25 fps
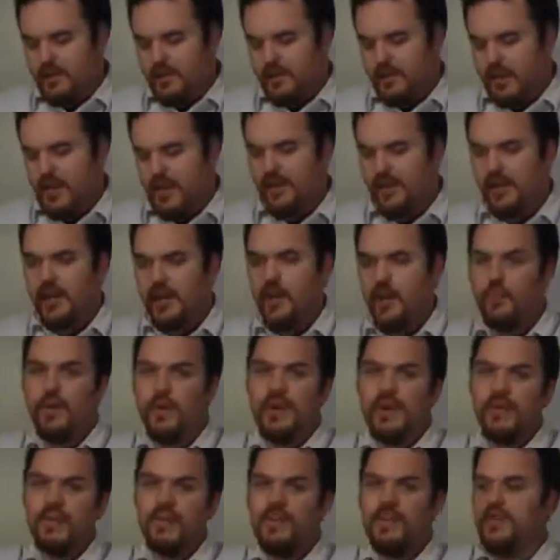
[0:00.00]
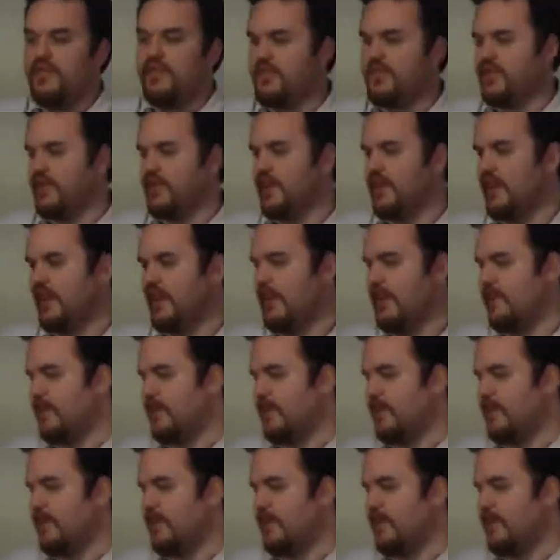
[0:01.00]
on like a white t-shirt and then